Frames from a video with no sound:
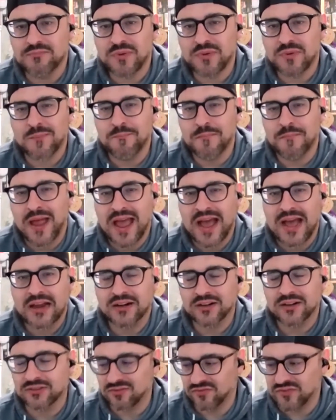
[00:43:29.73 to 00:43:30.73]
but
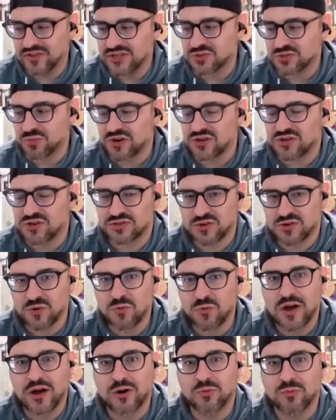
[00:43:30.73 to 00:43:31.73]
man, this works so
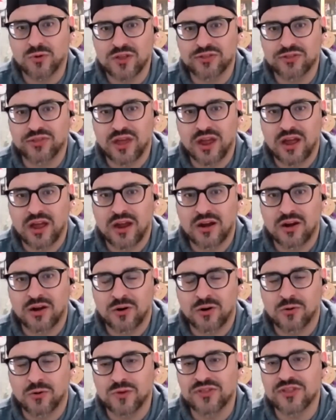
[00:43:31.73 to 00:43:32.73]
well with uh,
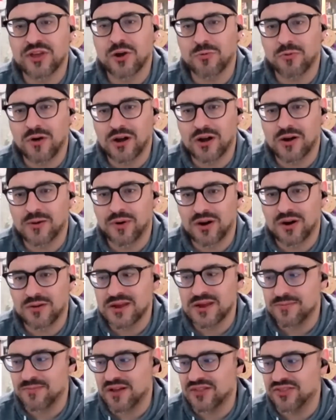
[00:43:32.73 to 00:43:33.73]
or without water,
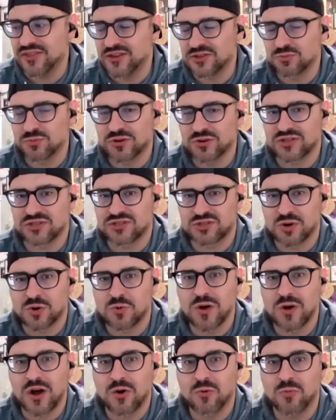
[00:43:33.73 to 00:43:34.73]
pardon me, but this works
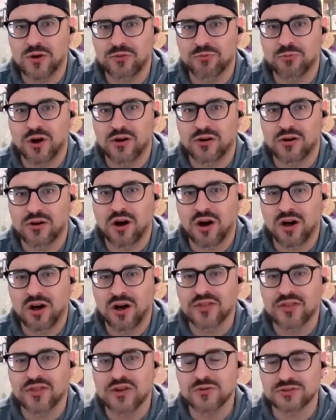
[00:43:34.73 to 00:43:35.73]
so well with water
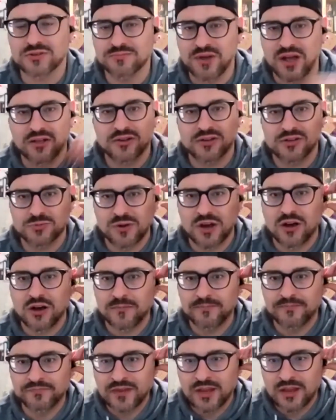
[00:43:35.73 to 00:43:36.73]
on the nose and palate as
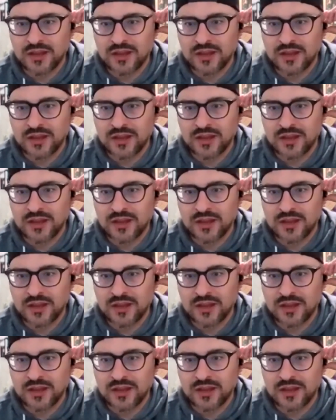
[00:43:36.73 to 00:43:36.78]
well.